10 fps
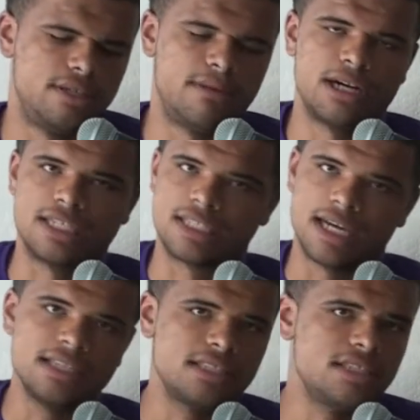DeMarcus
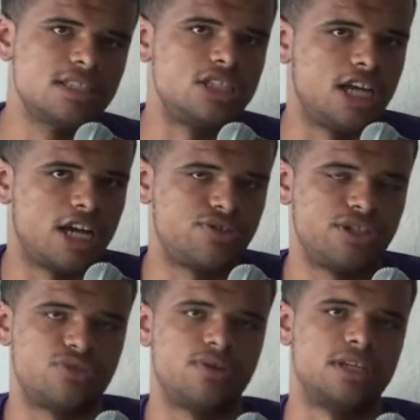Cousins,
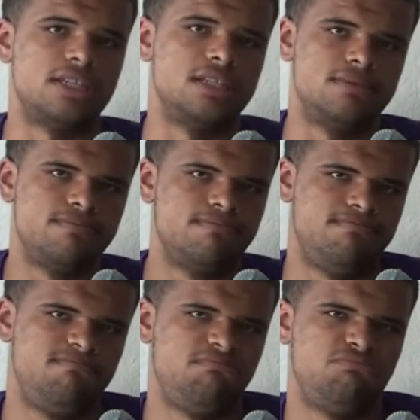DeAndre Jordan.
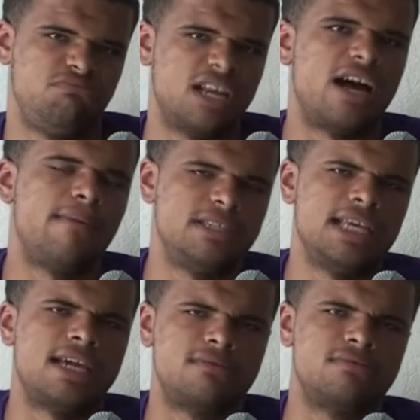I'm going
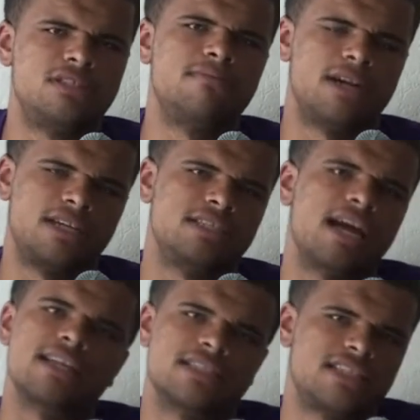to take DeMarcus
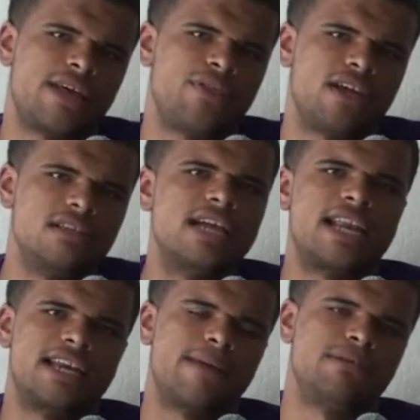Cousins, and I think
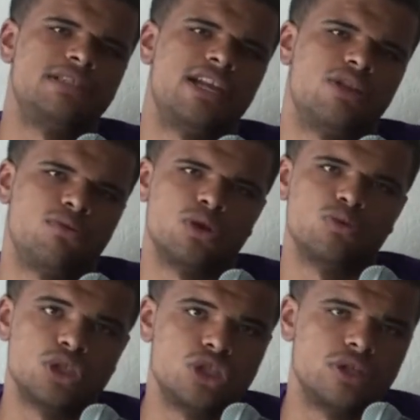99% of the
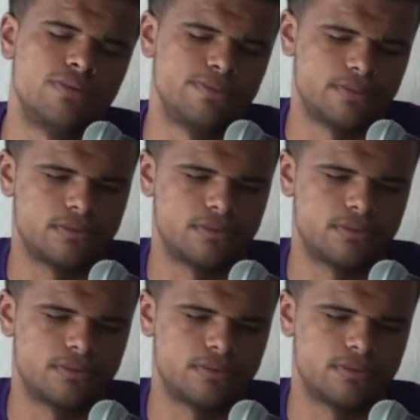world would too.